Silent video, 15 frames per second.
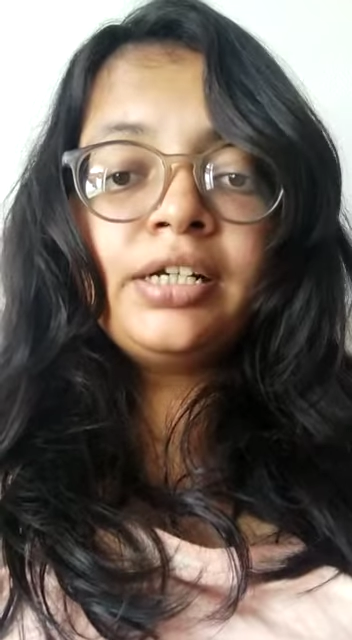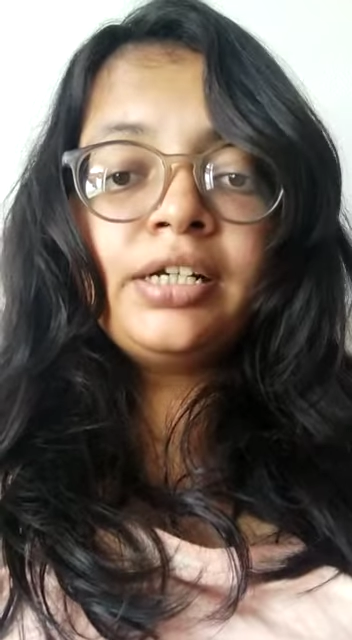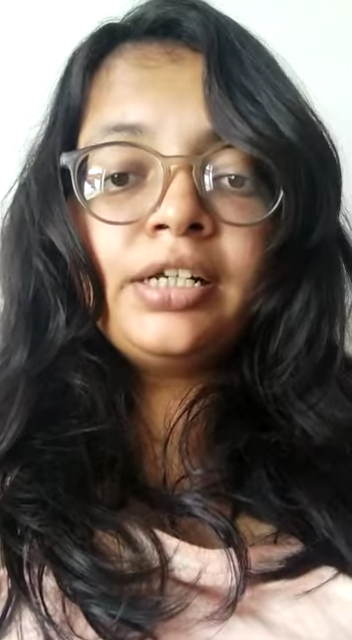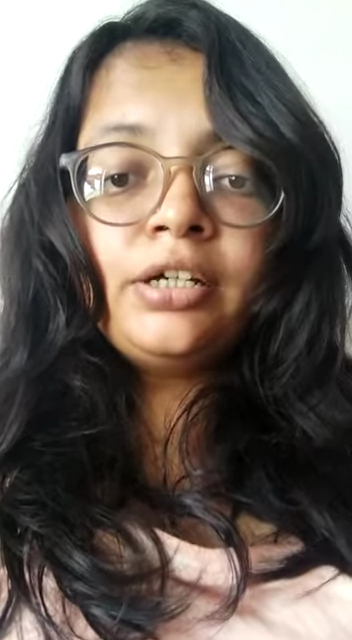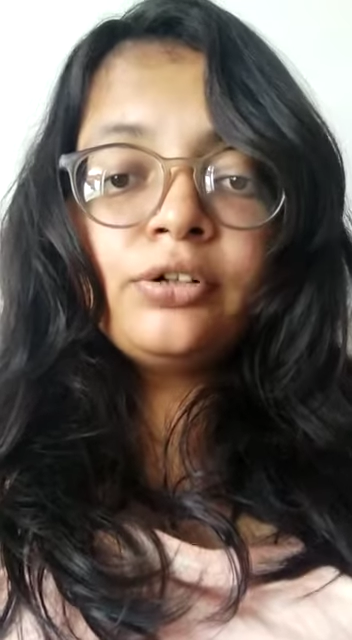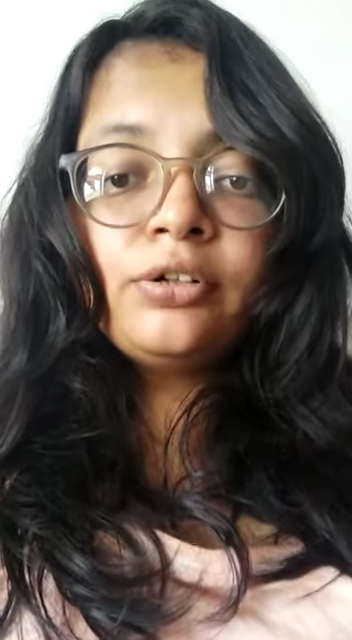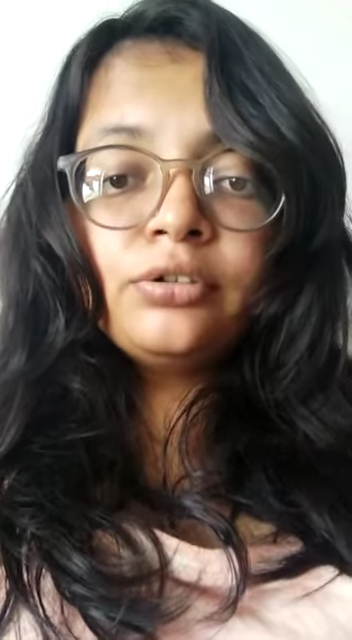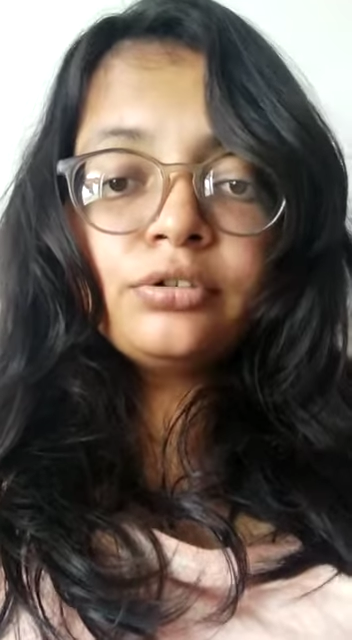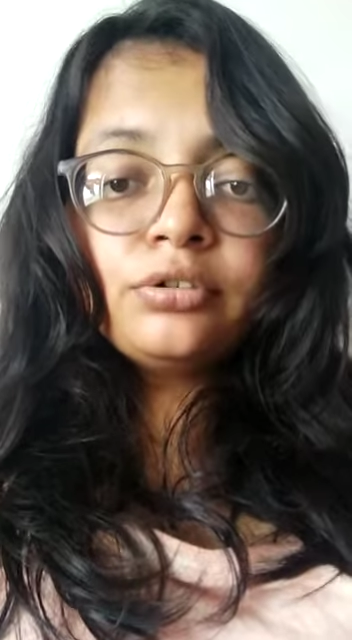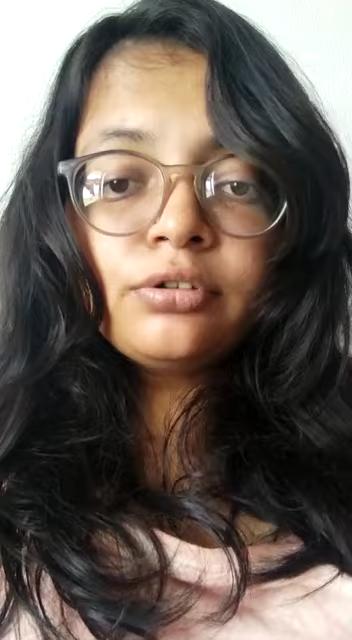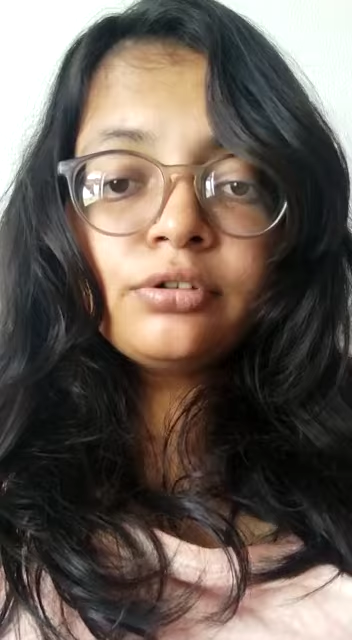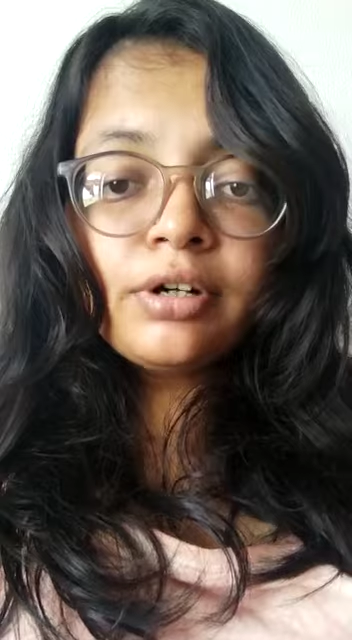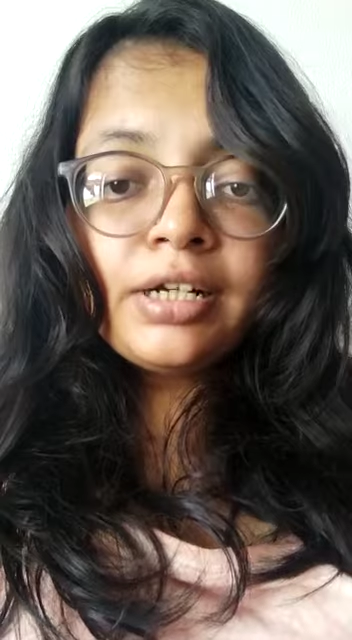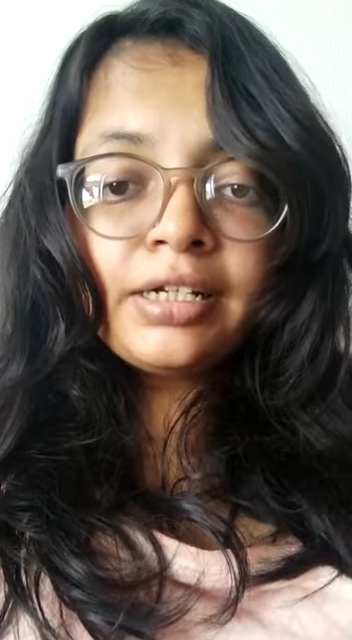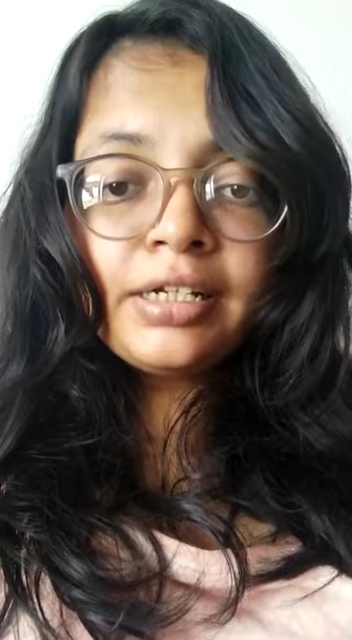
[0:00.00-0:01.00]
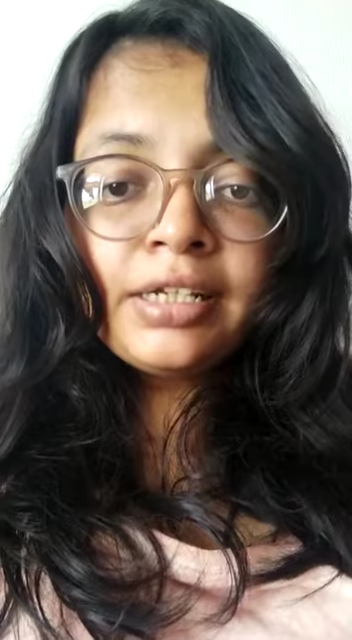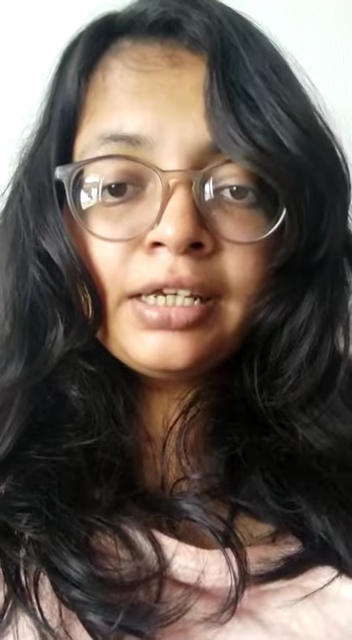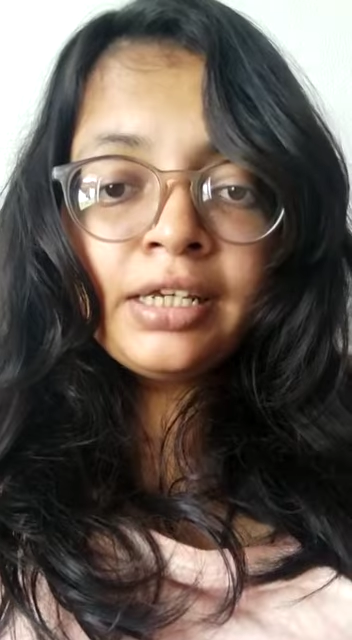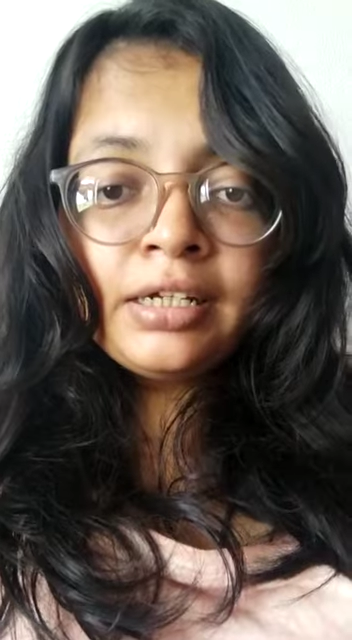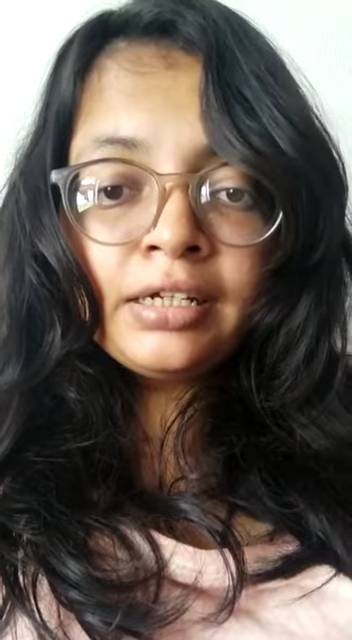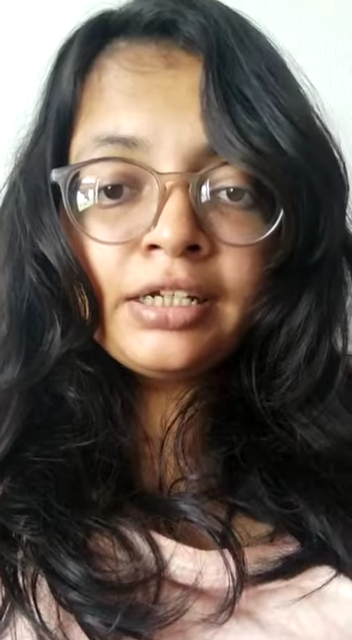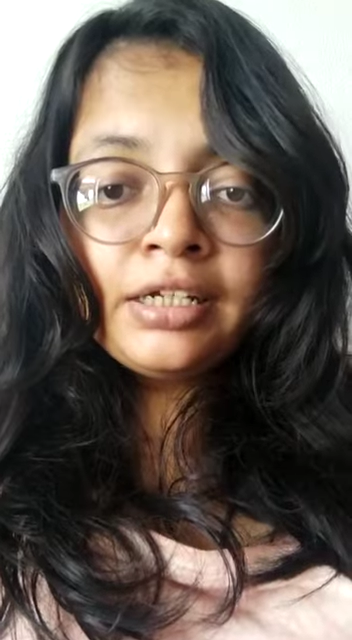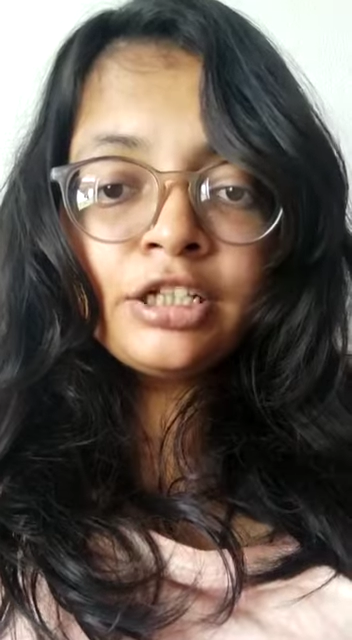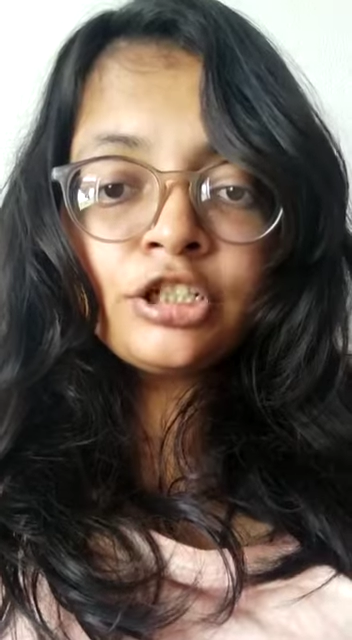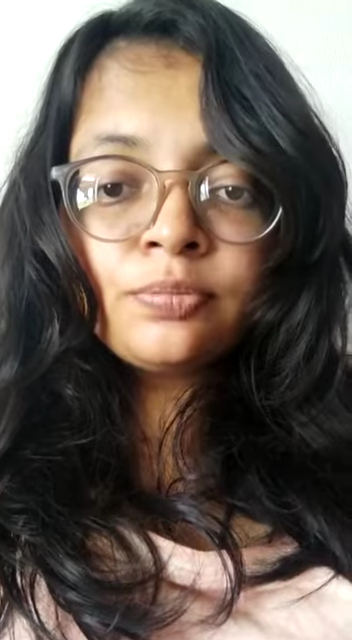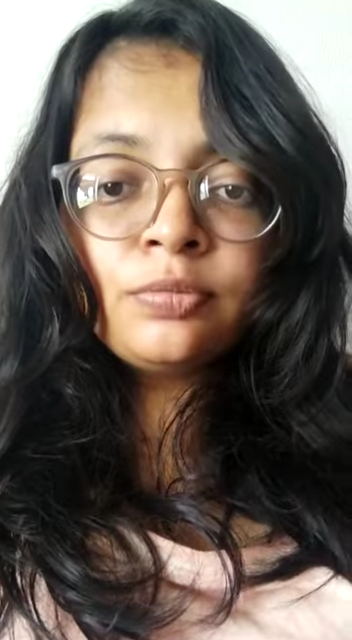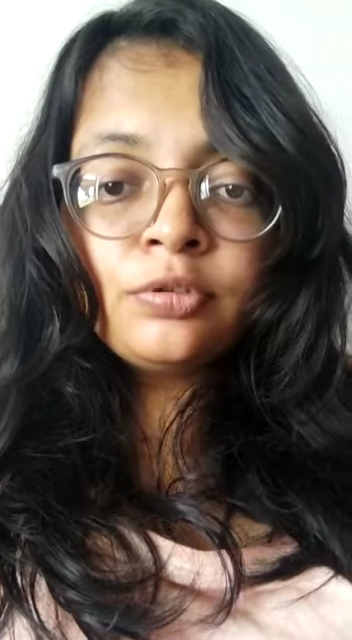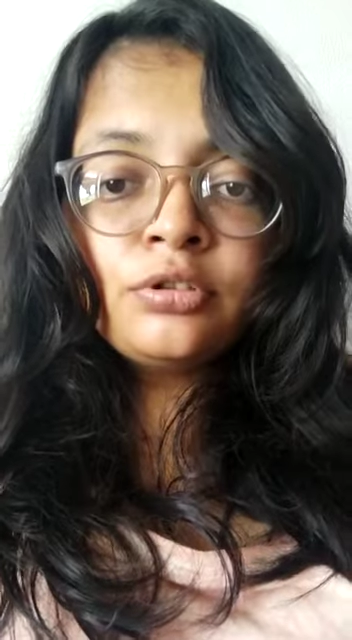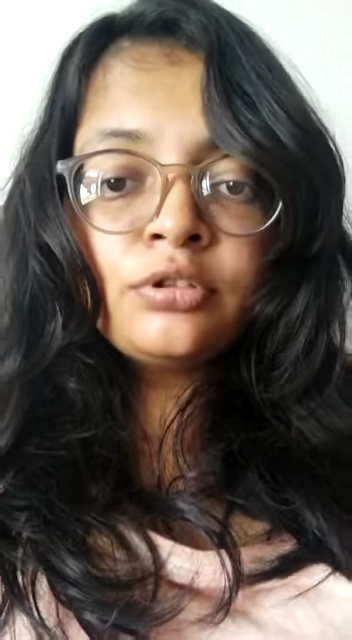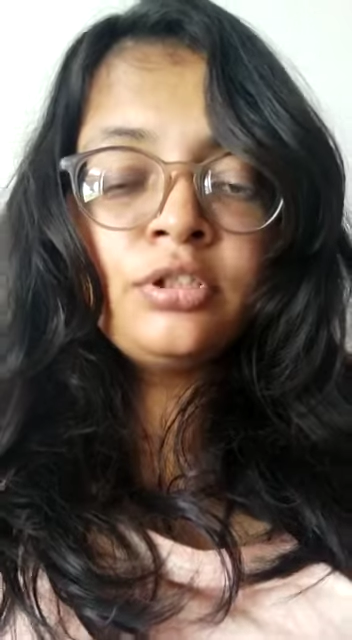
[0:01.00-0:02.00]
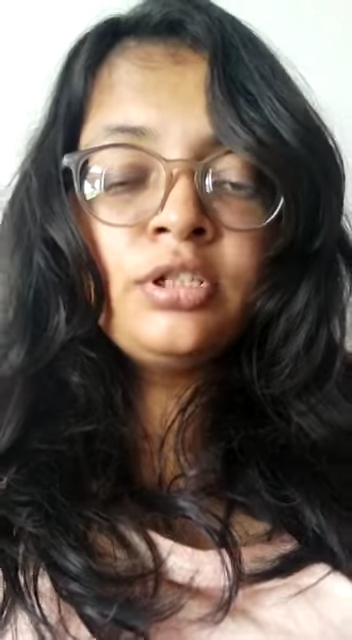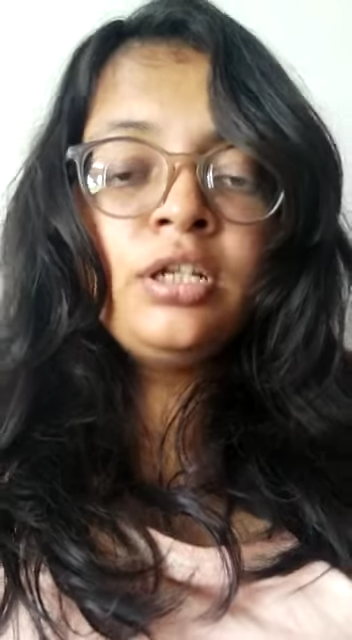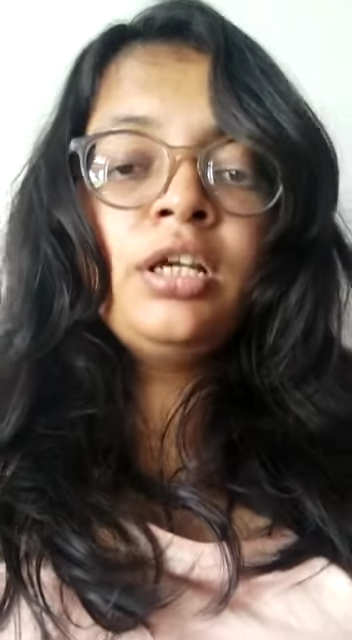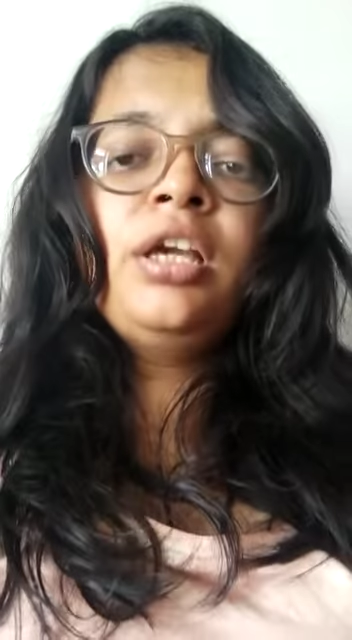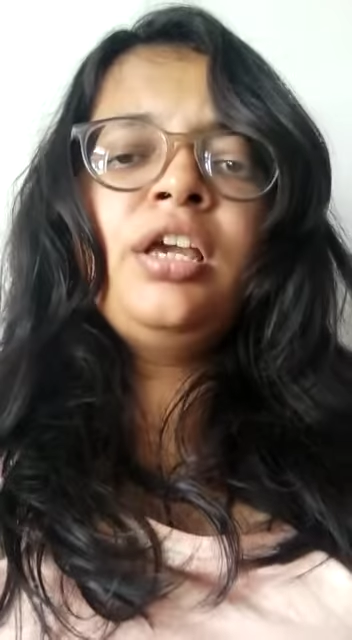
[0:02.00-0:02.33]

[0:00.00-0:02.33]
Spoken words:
reading good quality English books.